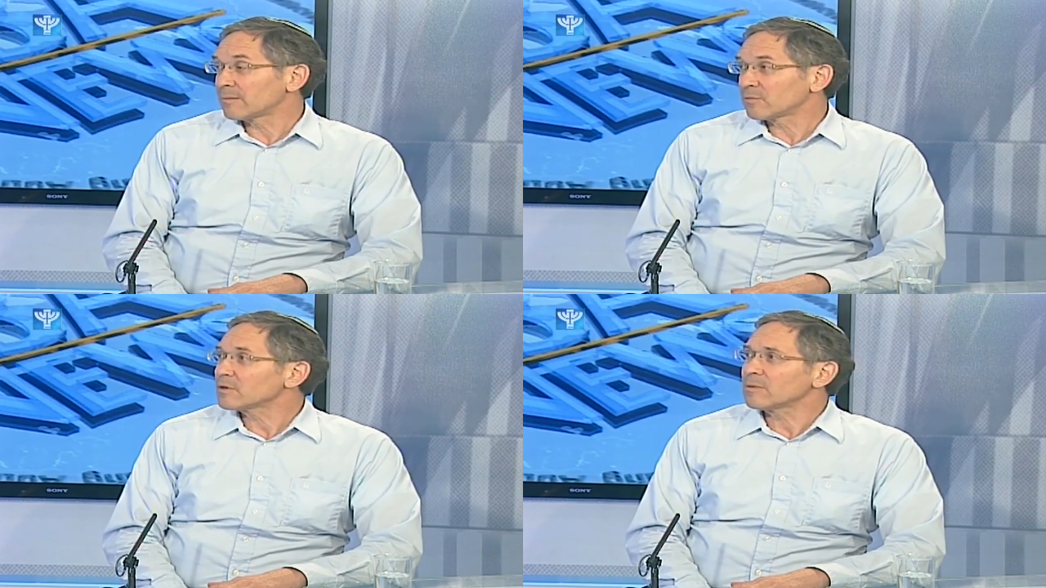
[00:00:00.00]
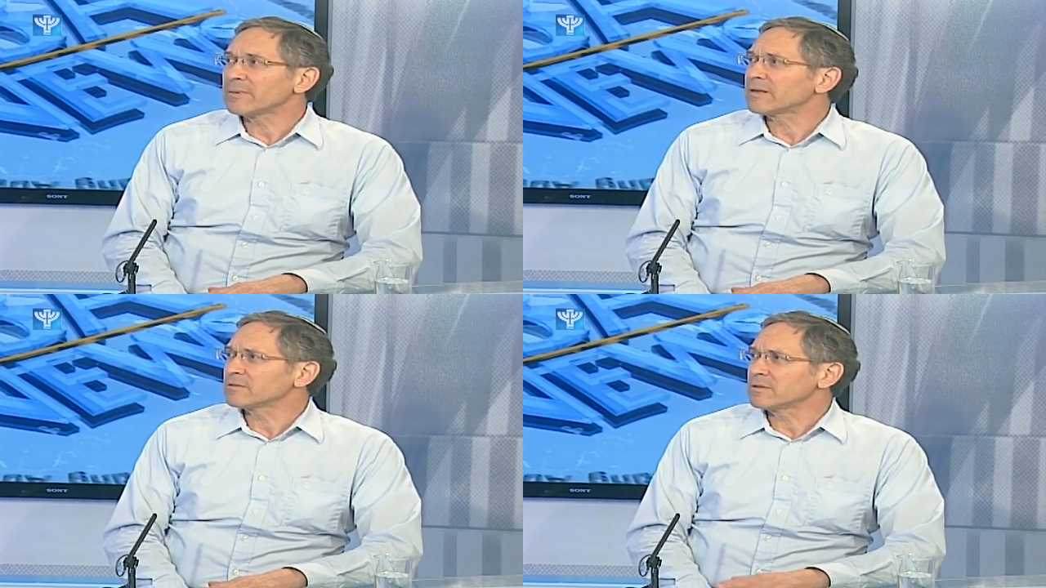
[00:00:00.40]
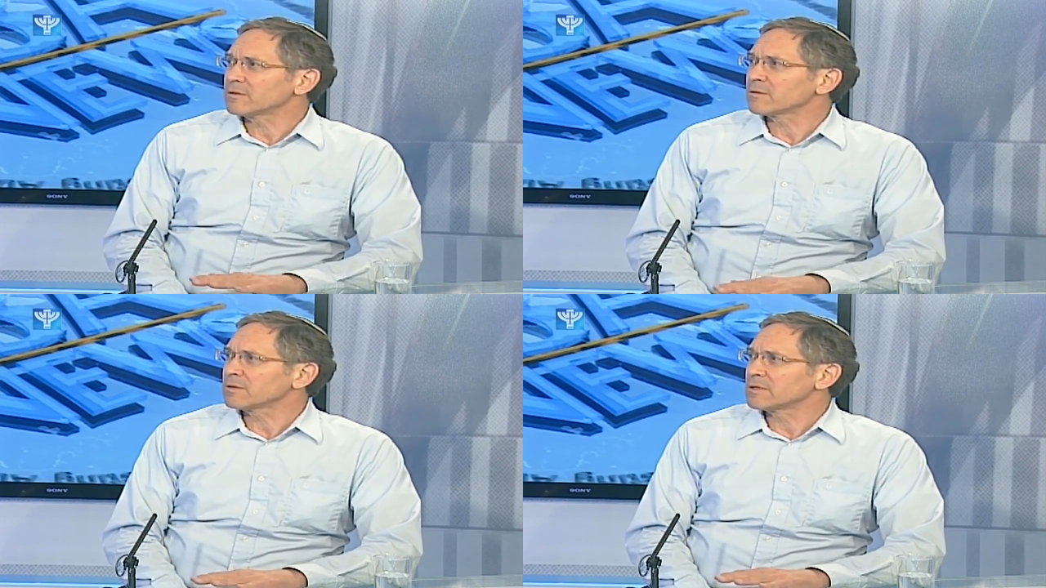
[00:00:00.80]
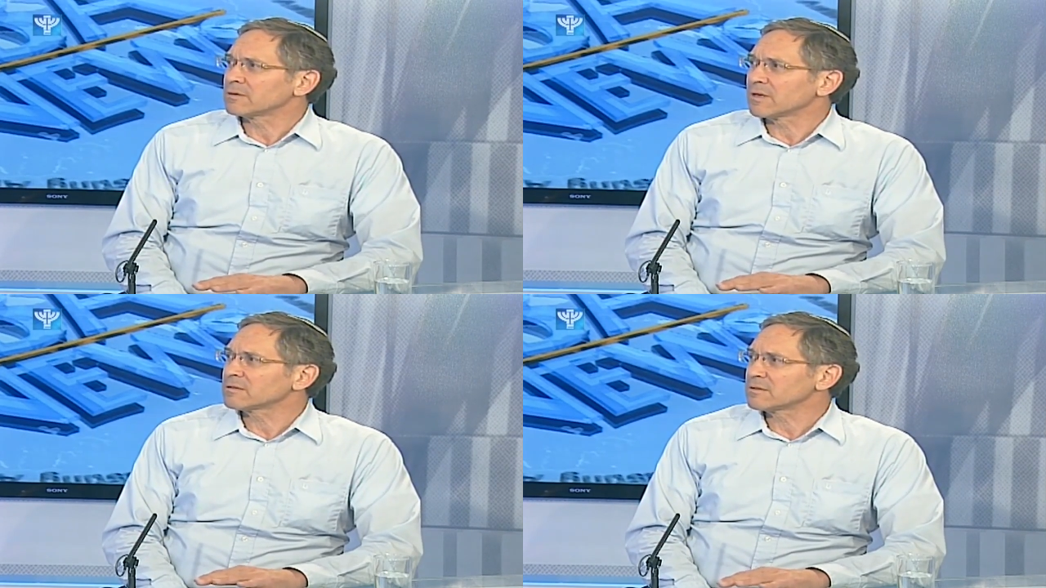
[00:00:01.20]
and I'm talking about Palestinian Authority
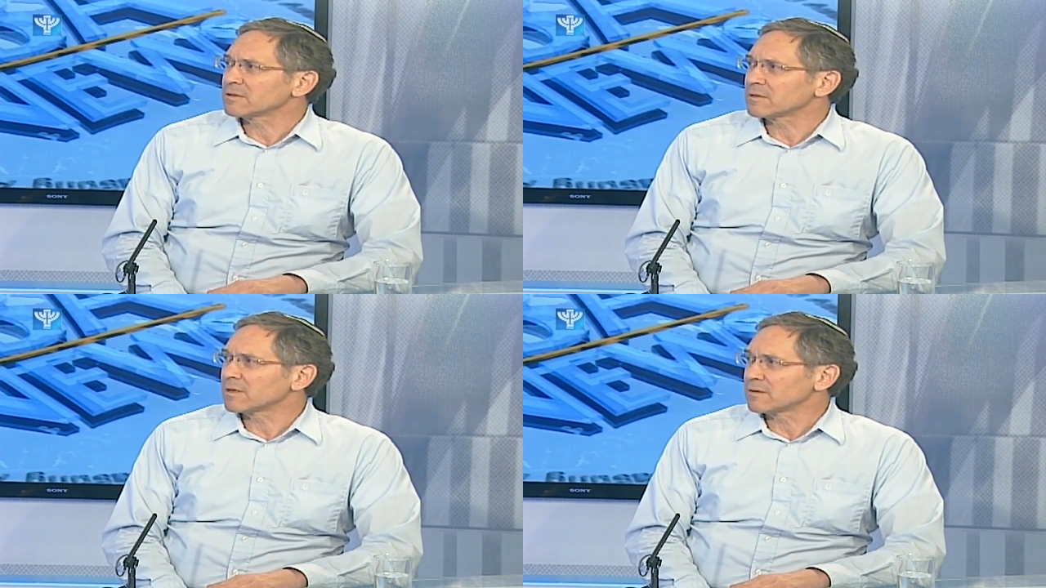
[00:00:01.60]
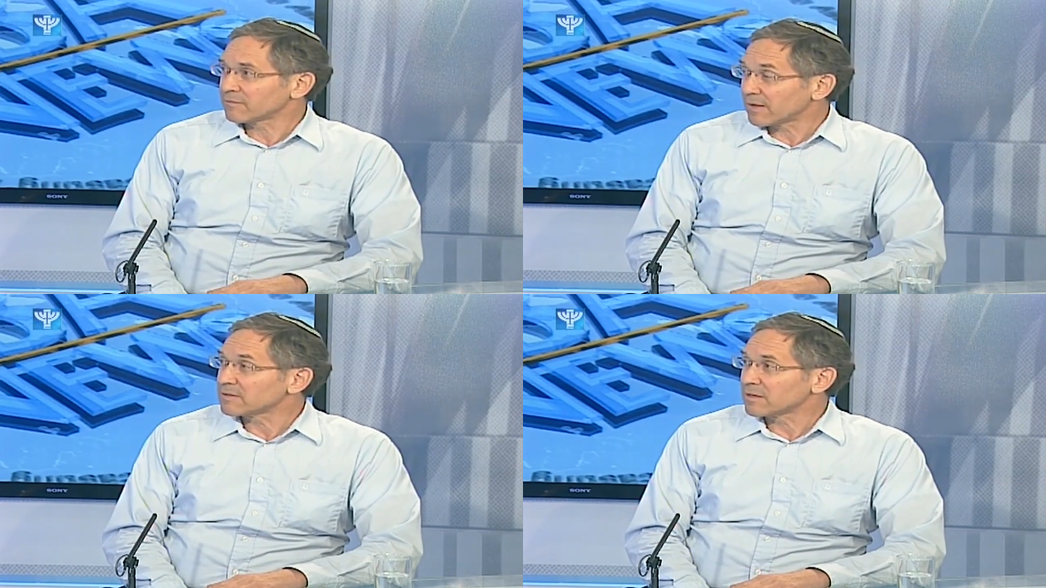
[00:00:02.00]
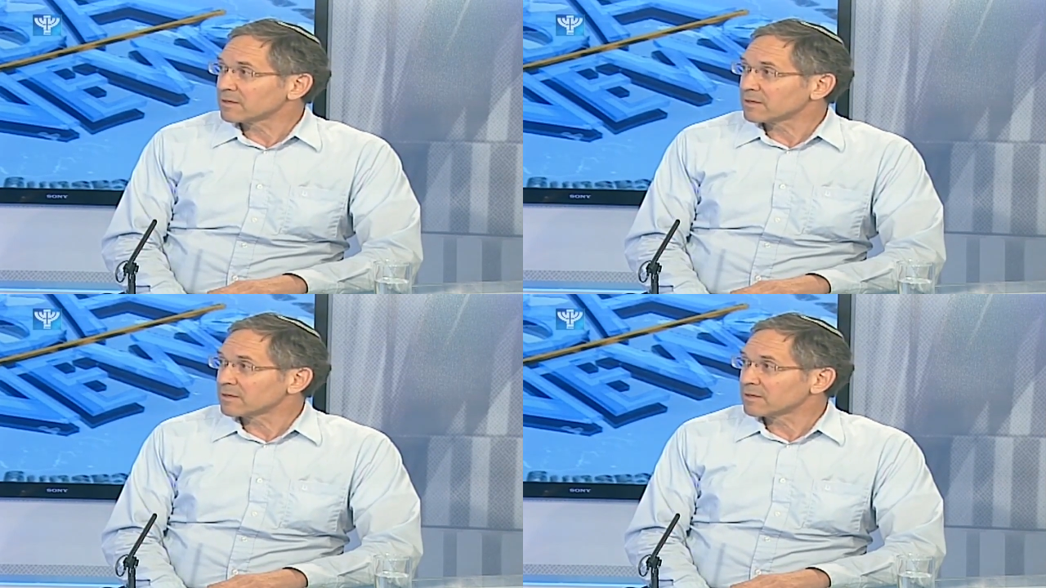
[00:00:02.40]
now, not and Fatah,